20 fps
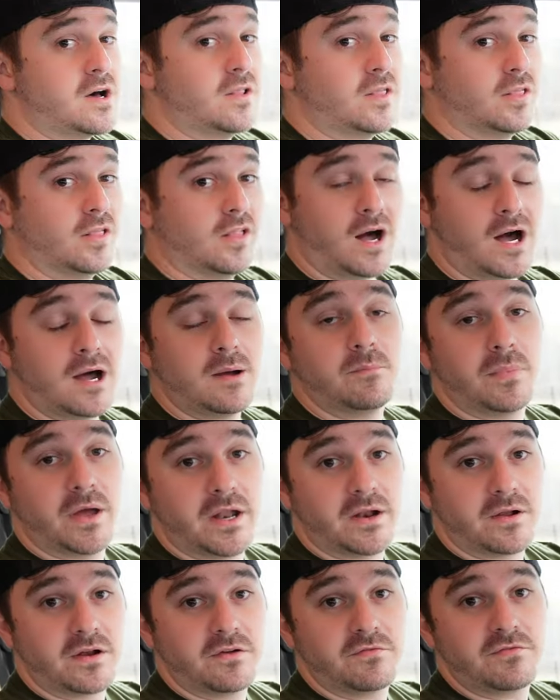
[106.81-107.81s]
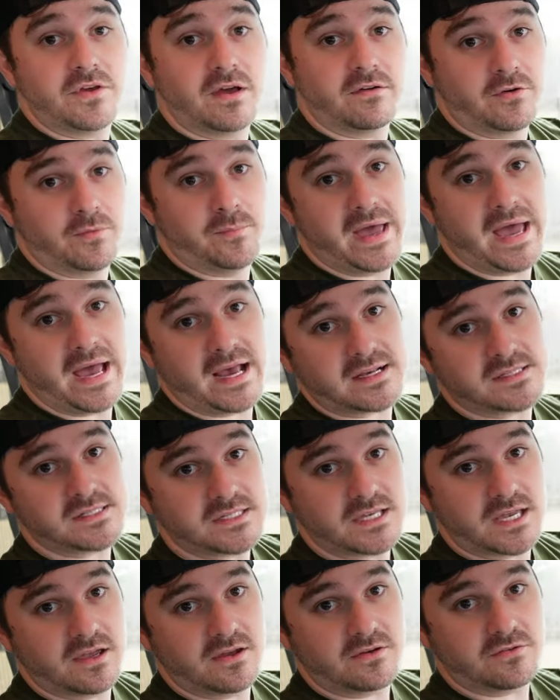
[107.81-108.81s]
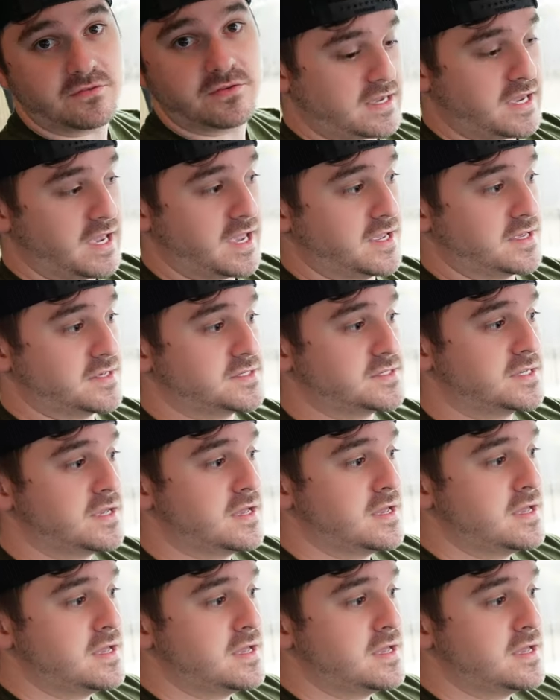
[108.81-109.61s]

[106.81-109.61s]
a lot better if you have a MagSafe case.